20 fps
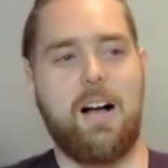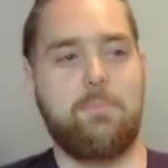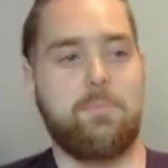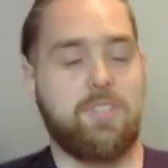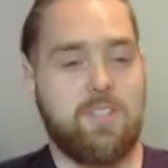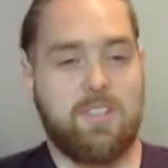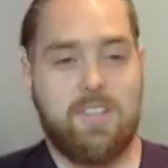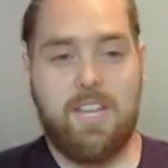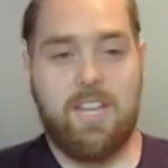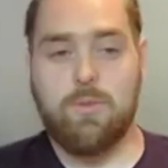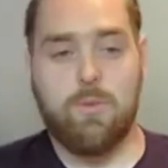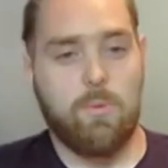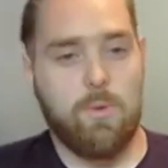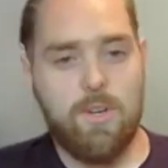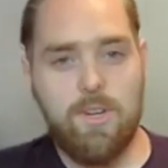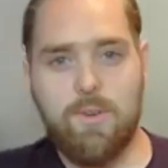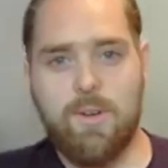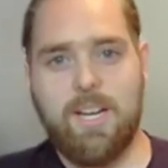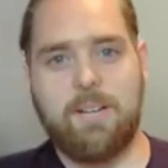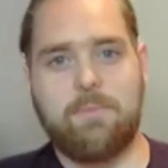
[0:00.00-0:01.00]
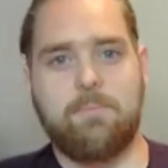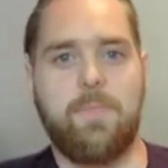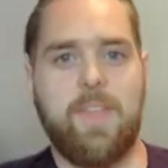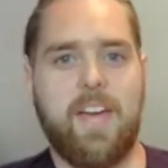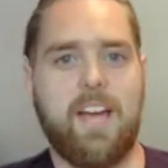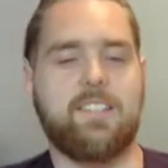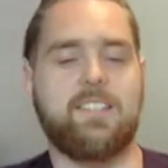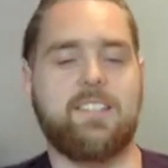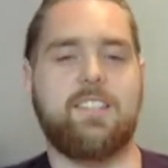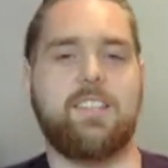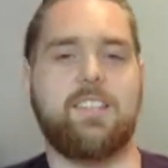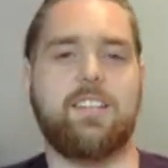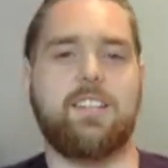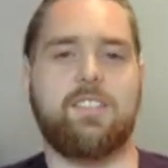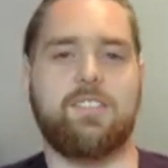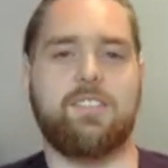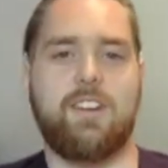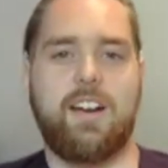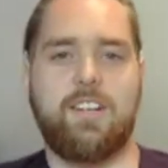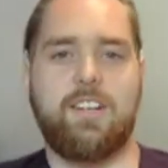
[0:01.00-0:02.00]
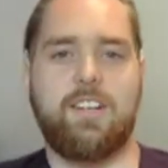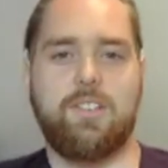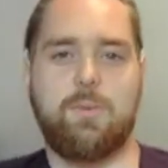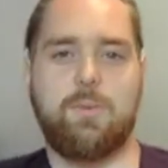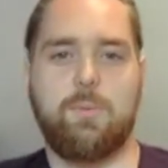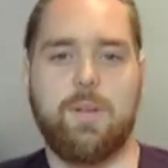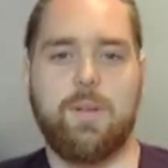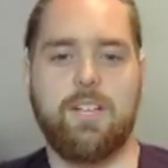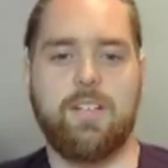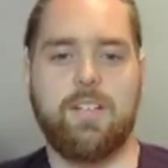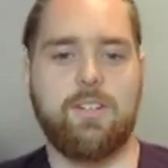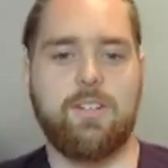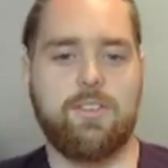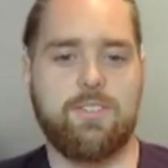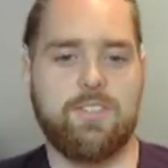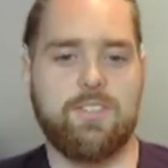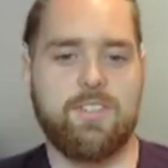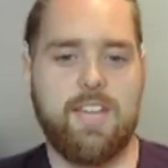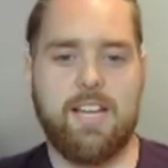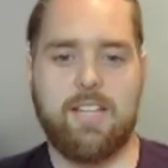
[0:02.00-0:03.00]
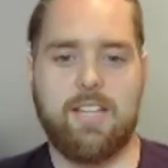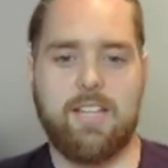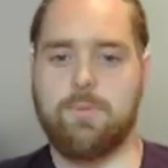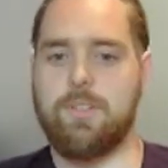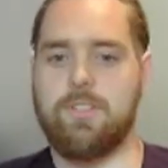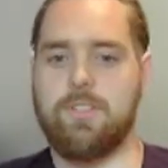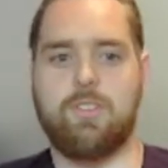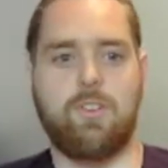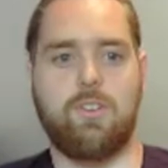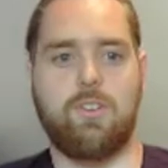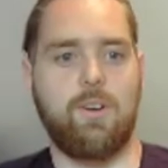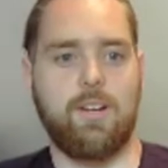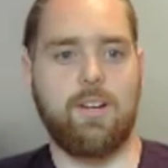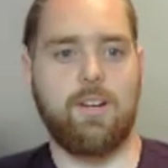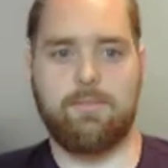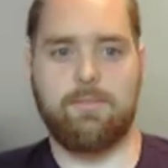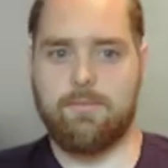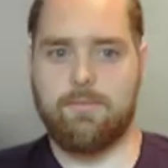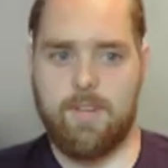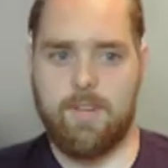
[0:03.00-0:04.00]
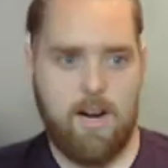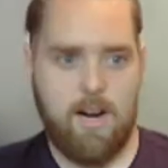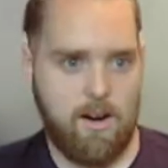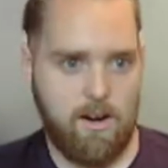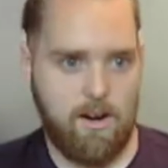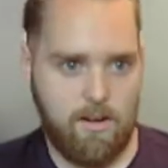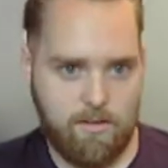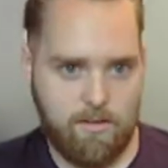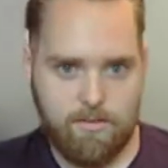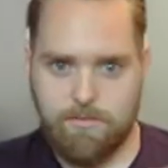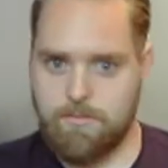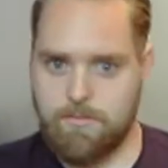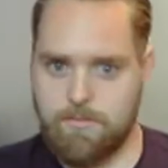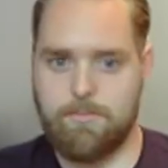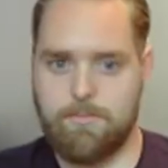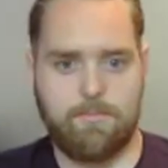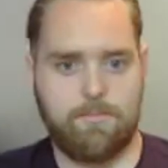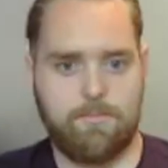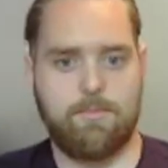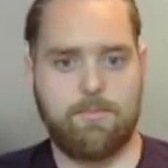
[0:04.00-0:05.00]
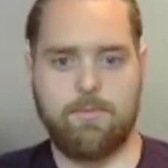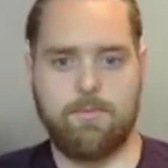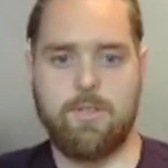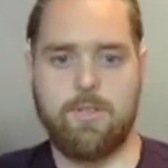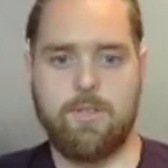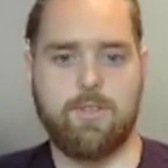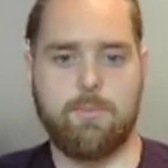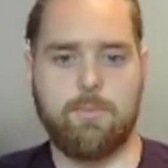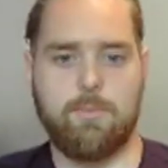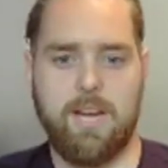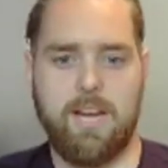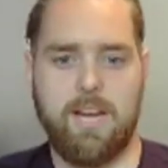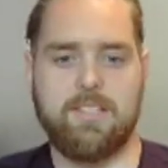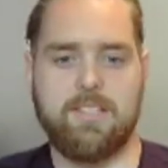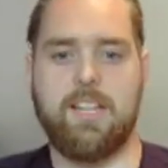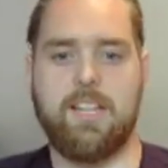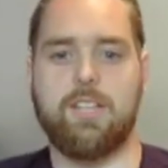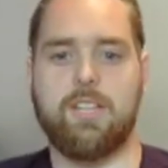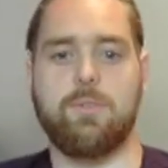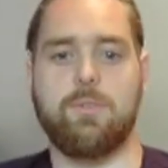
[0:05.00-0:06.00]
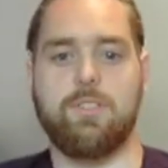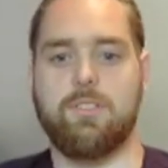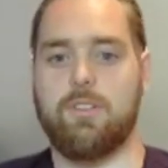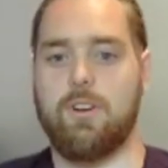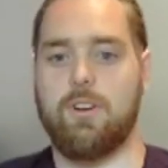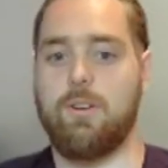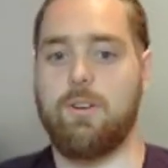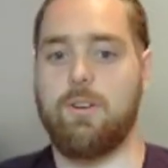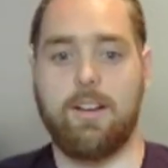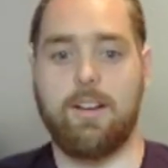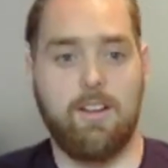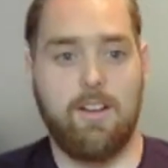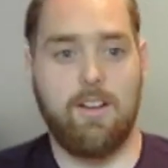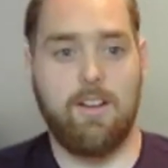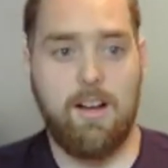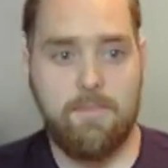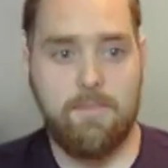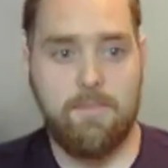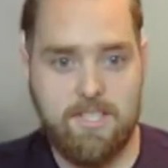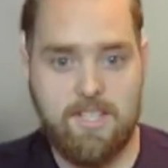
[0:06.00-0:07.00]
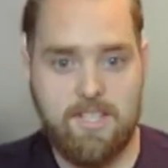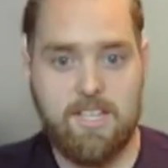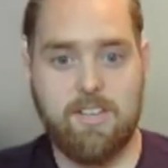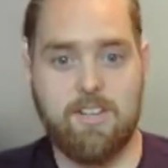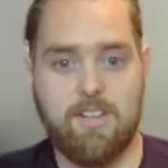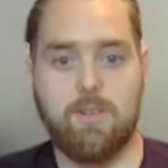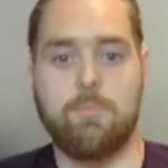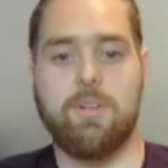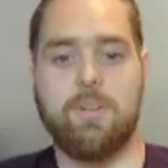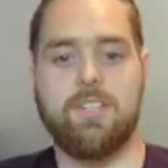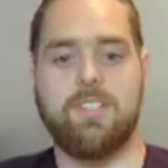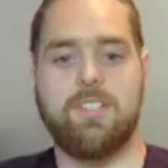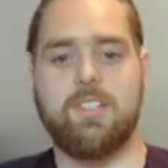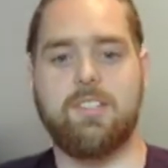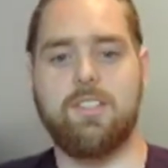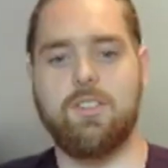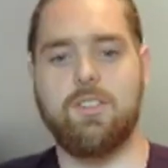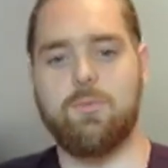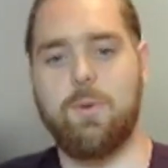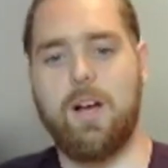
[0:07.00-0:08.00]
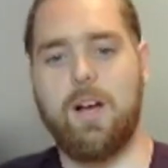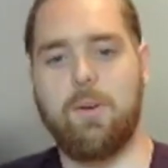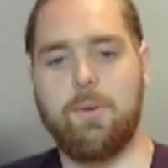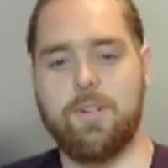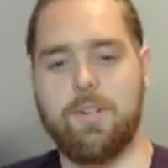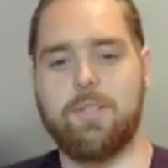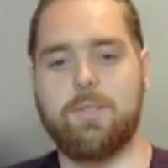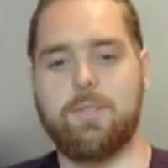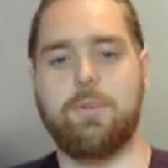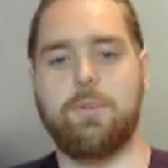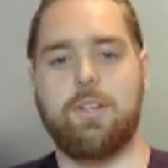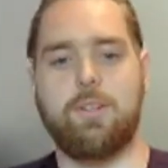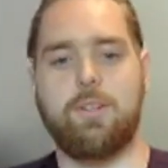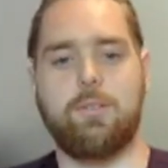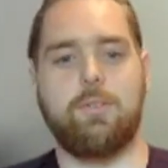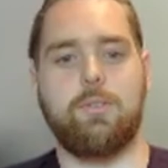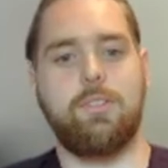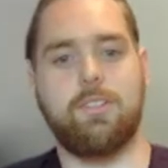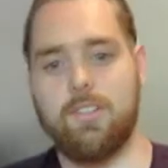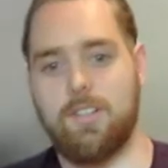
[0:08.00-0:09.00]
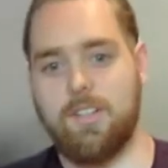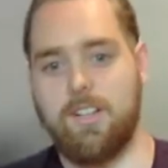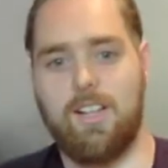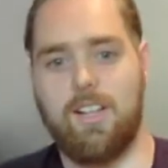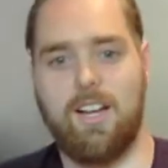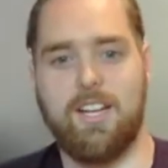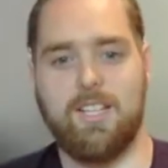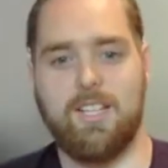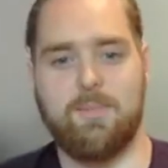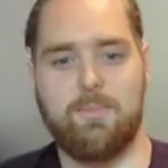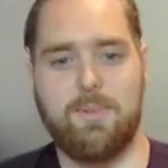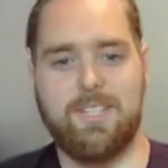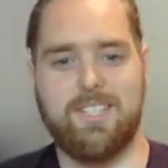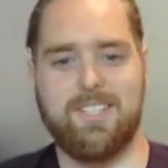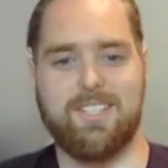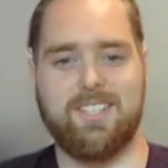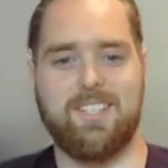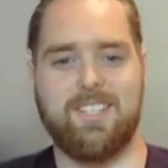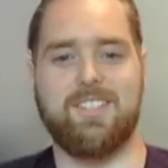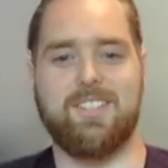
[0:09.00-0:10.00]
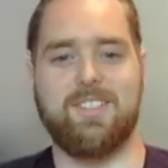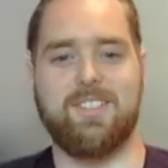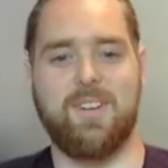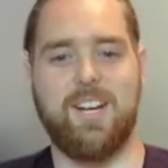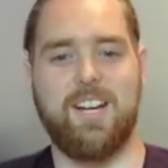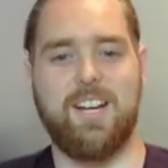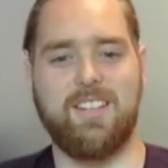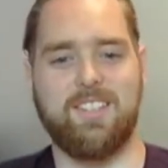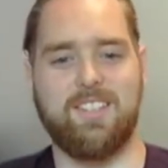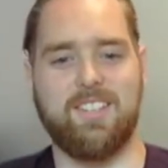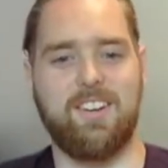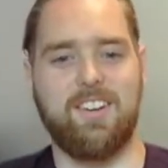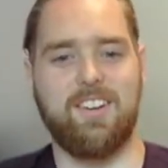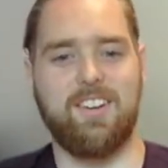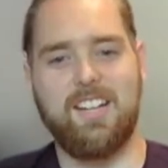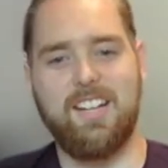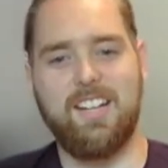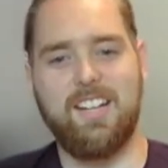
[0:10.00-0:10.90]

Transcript: So that's what we're doing. That's the strategy we use. That's what's growing our user base. That's what's growing, obviously, your business as well, which is pretty cool, and your clients' businesses as well. So